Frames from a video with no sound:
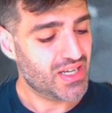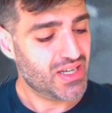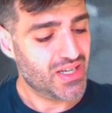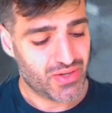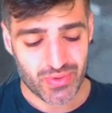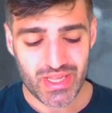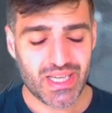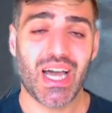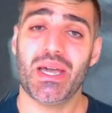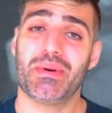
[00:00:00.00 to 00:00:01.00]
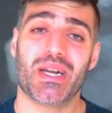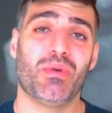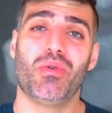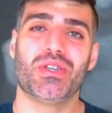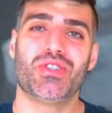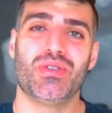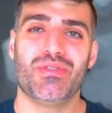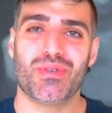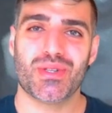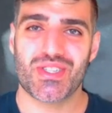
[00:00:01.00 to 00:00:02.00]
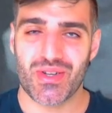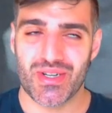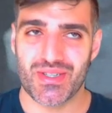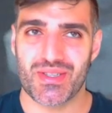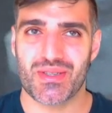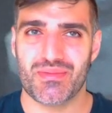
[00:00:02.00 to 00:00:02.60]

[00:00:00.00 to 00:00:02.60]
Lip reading: really high, but I'm always shooting for the stars.